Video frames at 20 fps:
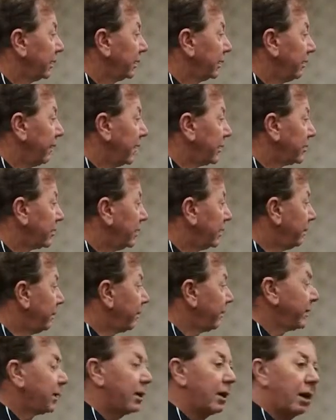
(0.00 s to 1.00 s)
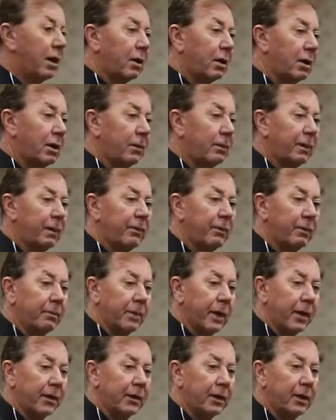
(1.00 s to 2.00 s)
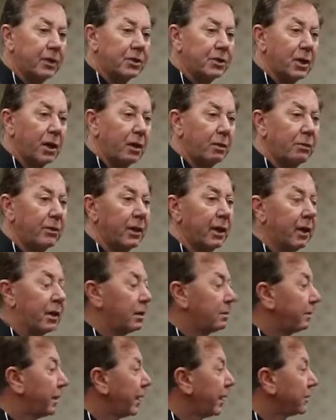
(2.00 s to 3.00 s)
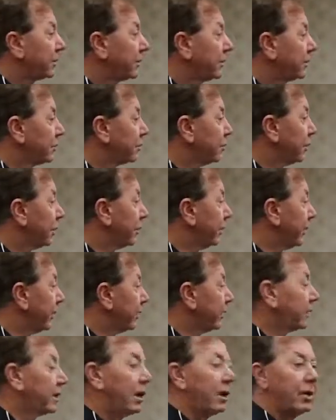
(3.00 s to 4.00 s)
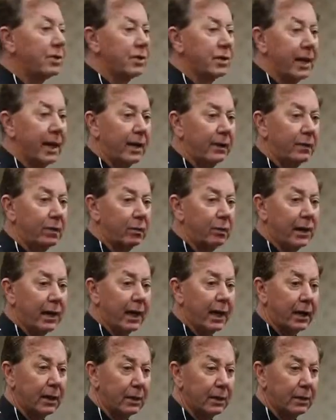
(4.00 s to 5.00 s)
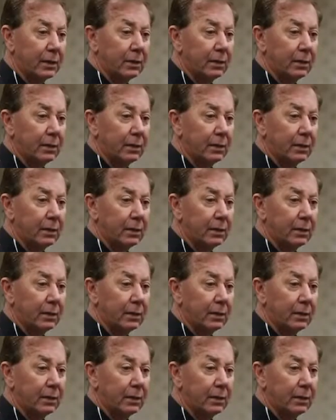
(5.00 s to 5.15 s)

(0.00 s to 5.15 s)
Imagine a $1 billion company from nothing. It started with $100 and it was worth $1 billion and I had no debt.